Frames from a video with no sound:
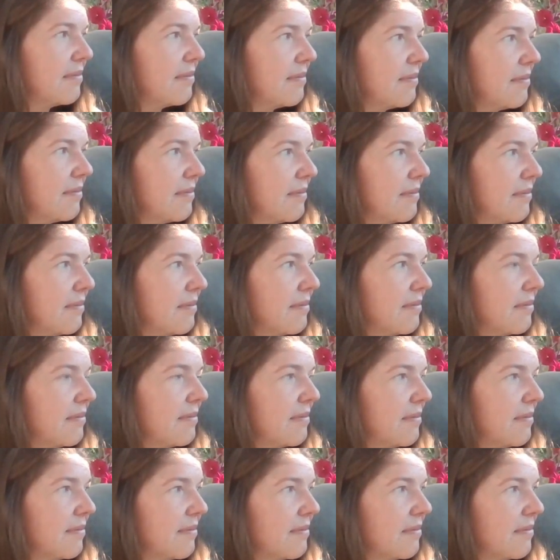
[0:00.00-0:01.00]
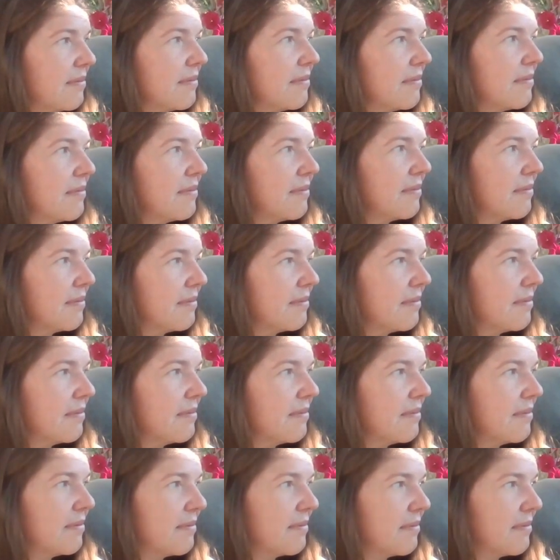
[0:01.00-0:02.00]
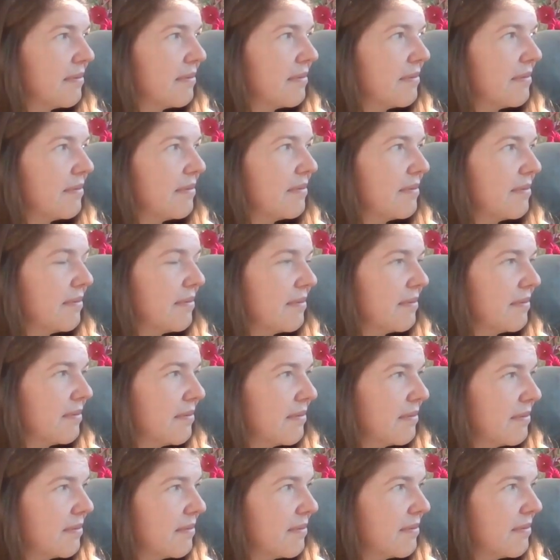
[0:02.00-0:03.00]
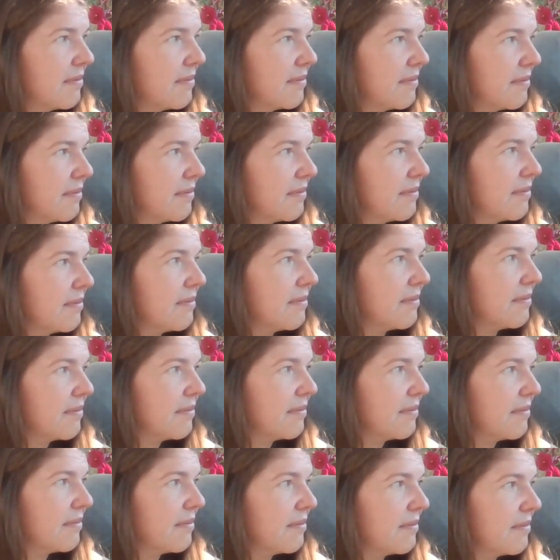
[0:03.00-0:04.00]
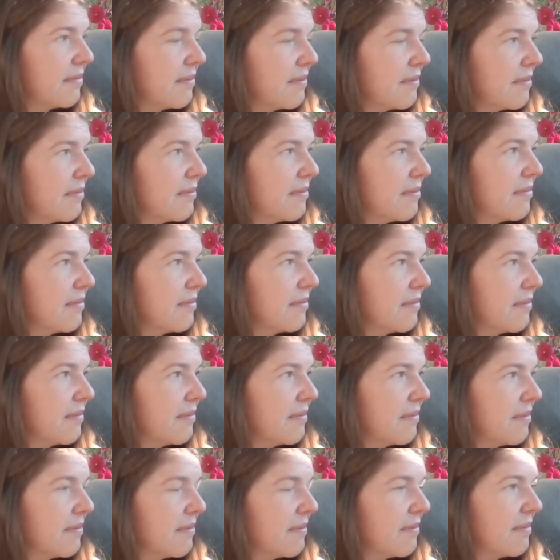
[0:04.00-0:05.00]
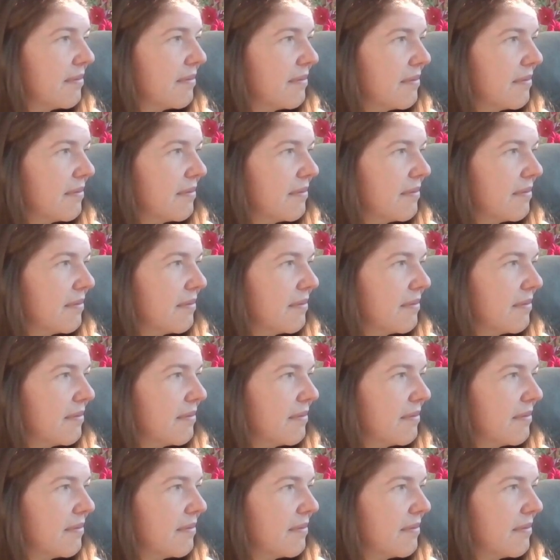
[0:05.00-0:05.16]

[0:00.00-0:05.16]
No words are spoken by the person on screen.